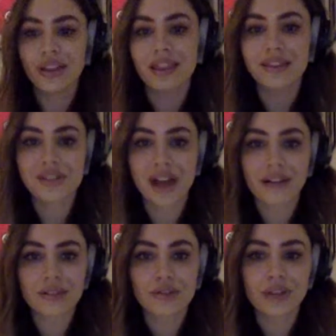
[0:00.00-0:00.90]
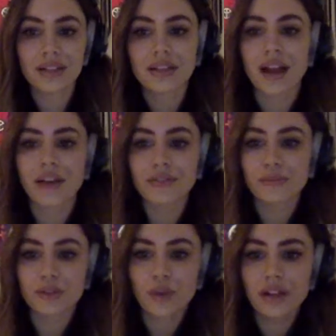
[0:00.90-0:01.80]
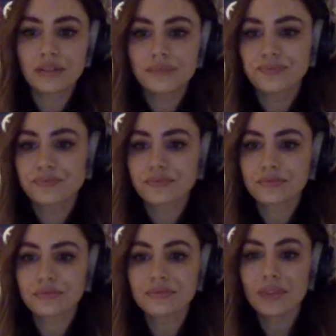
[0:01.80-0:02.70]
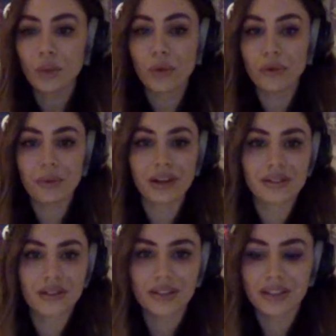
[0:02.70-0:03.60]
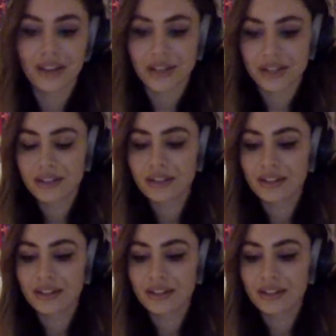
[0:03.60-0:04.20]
the chat so you guys can have them as well. We will write a song together.